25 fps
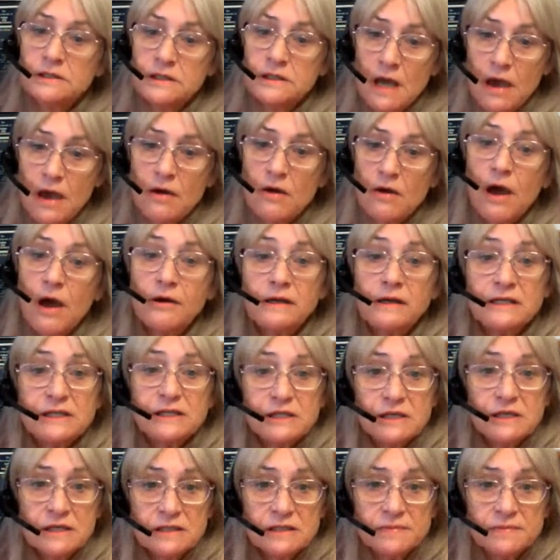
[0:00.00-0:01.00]
So only
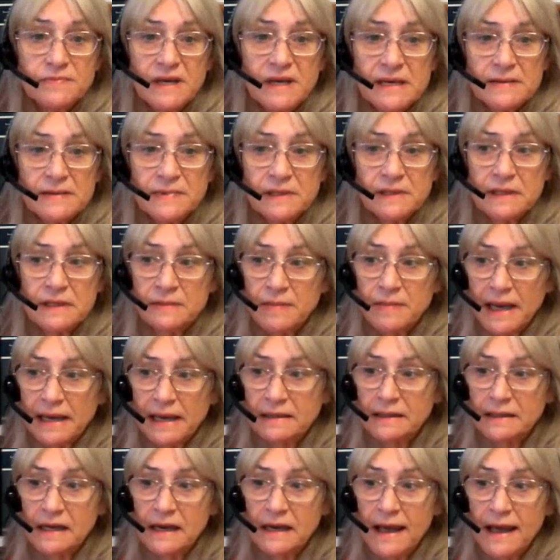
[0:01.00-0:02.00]
certain people can
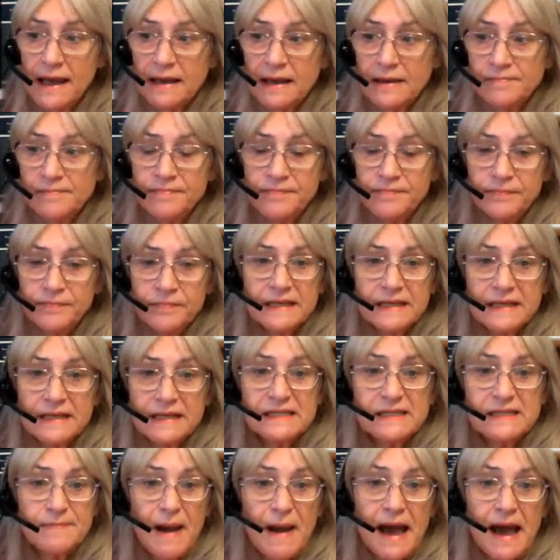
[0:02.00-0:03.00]
make a claim.
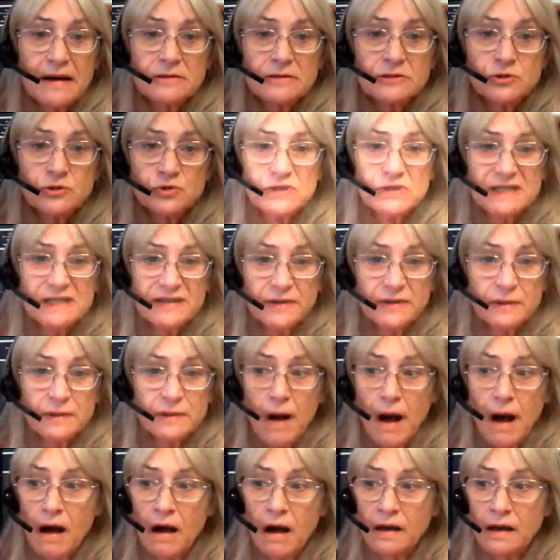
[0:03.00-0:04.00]
A spouse or
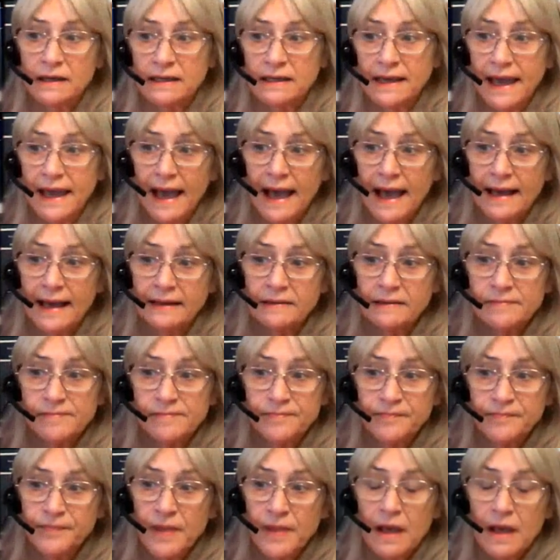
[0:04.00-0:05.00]
civil partner can.
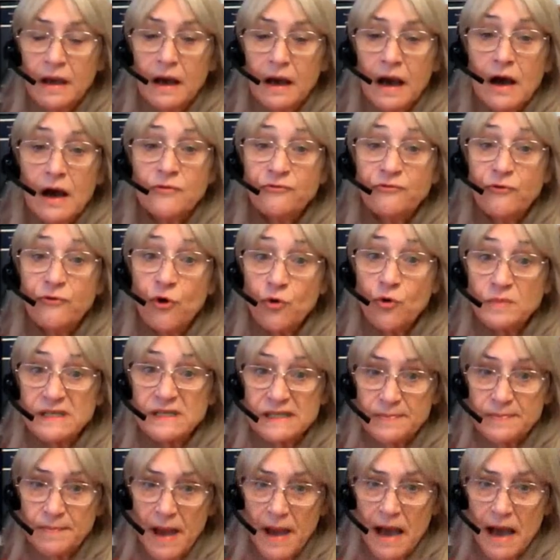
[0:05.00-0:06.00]
A
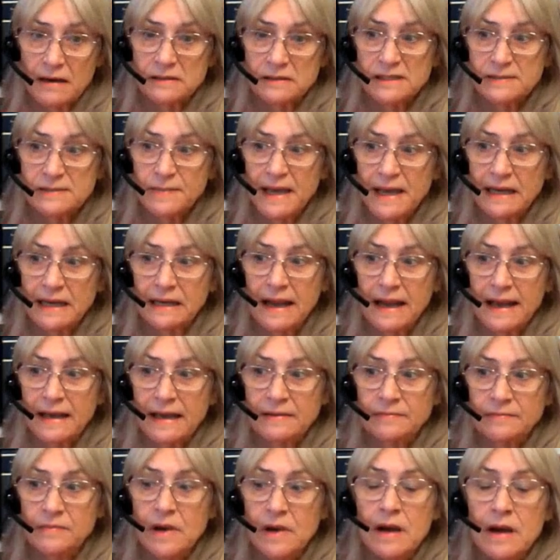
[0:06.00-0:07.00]
former spouse may
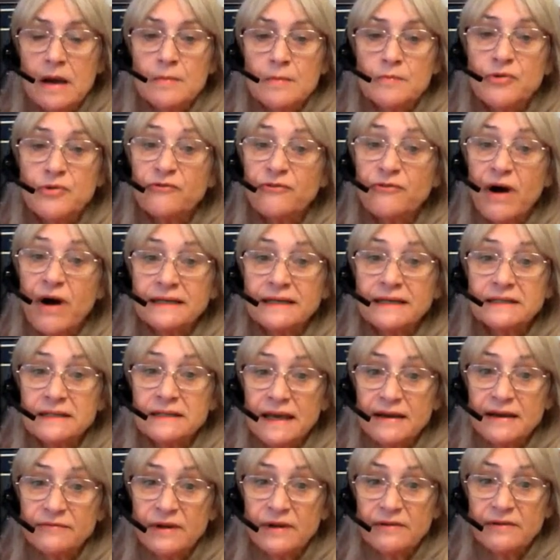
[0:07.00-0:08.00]
claim, provided
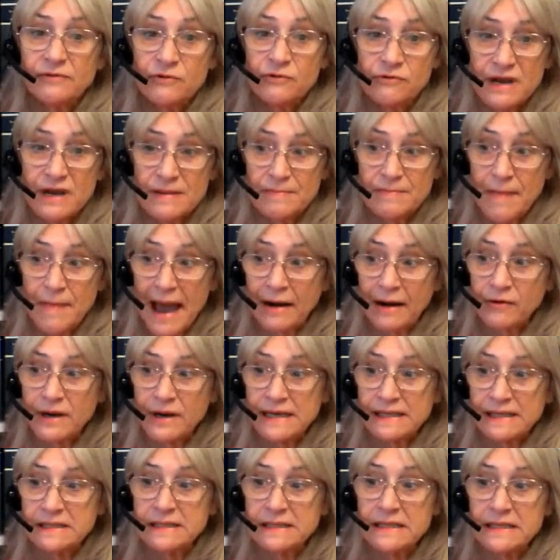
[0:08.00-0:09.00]
they've never
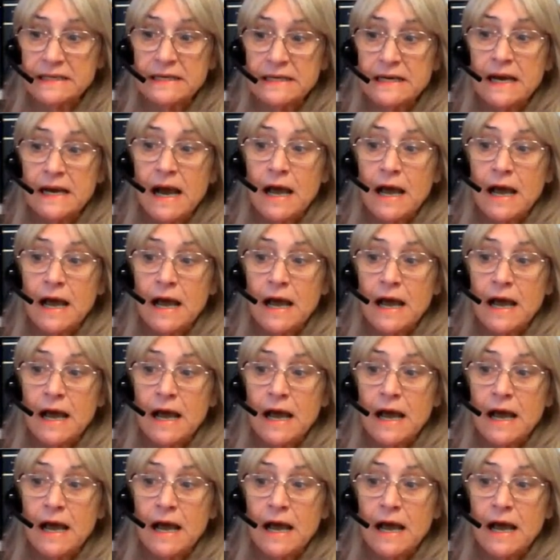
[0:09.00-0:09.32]
remarried.